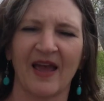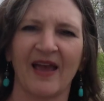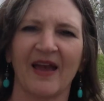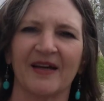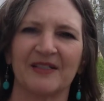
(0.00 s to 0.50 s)

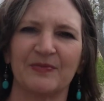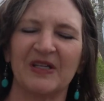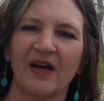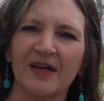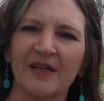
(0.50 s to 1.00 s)
And
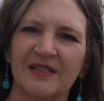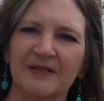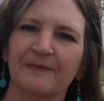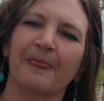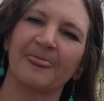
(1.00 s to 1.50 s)

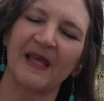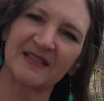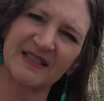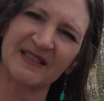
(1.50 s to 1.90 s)
because, as I